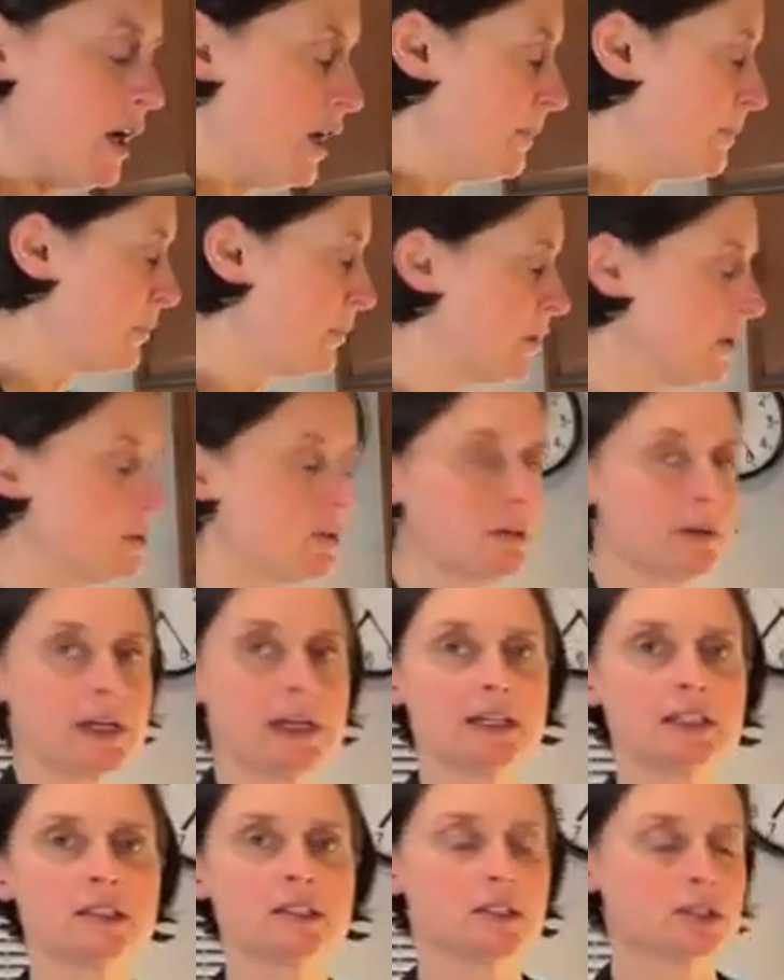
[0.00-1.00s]
a
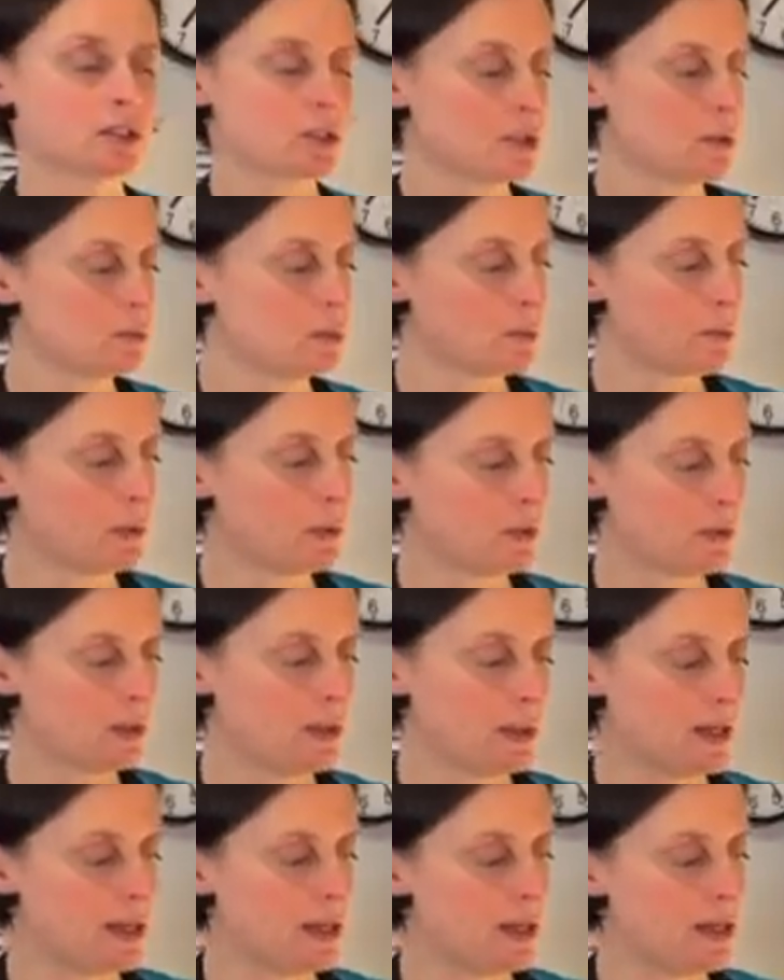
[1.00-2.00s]
purist would
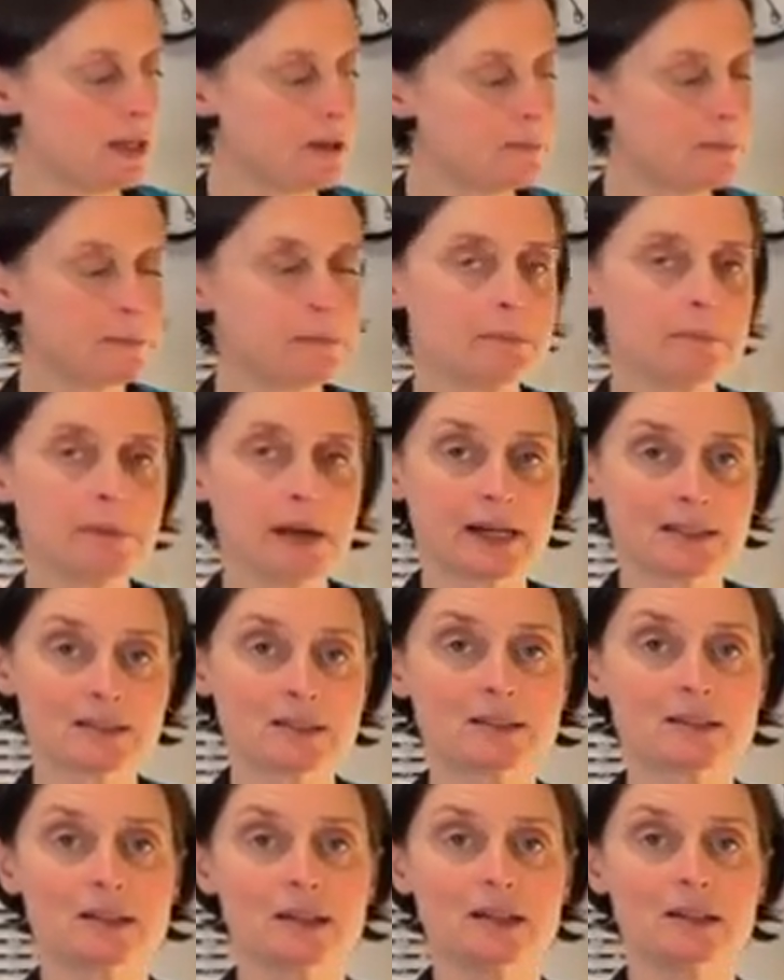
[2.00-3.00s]
put the
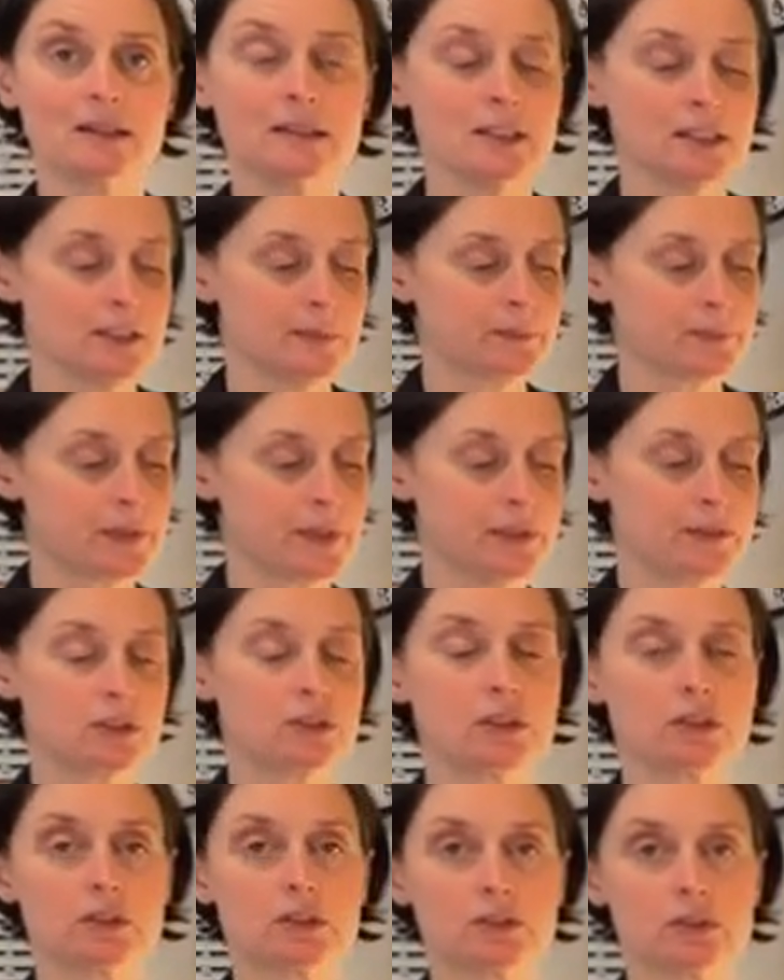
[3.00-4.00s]
pasta
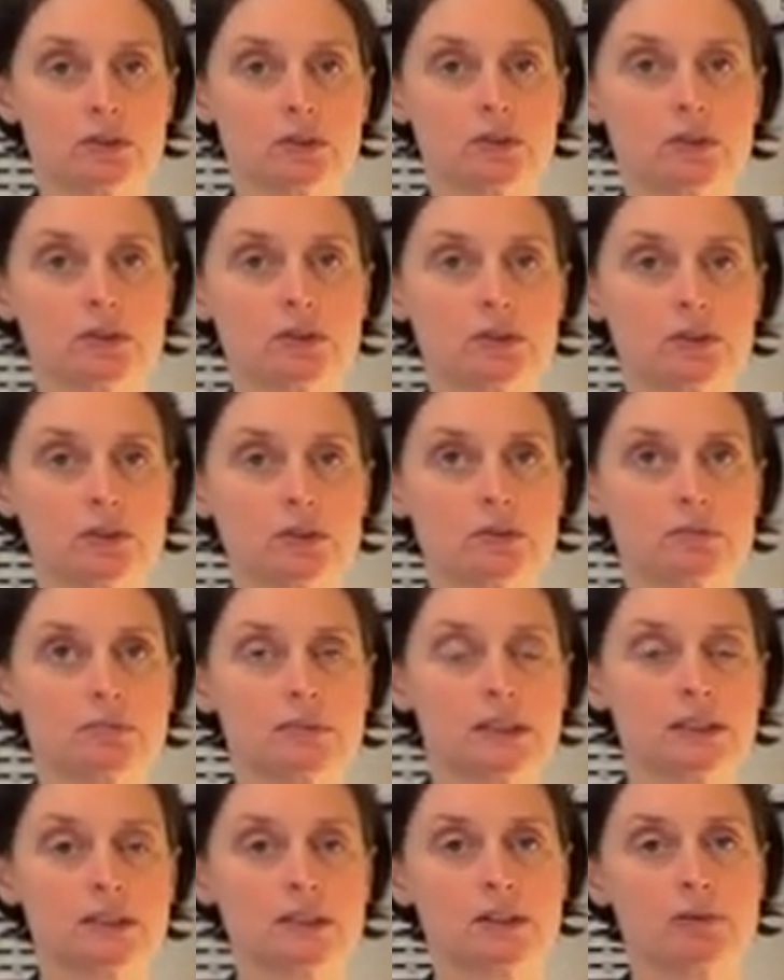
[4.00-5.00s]
into the sauce,
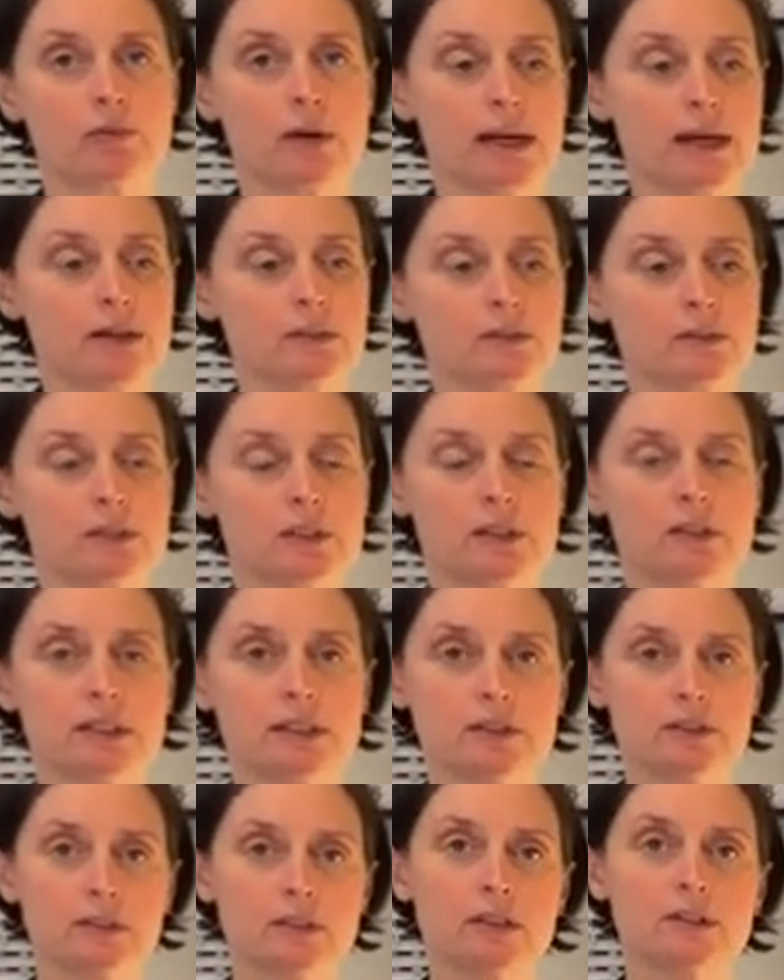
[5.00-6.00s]
mix it round
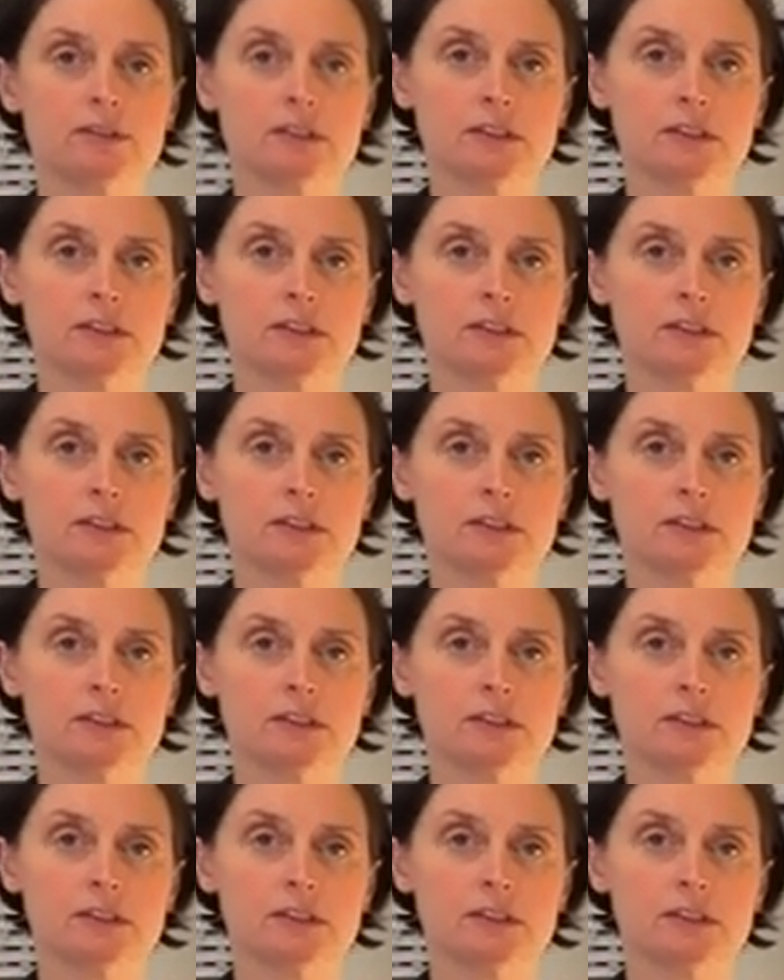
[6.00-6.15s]
and then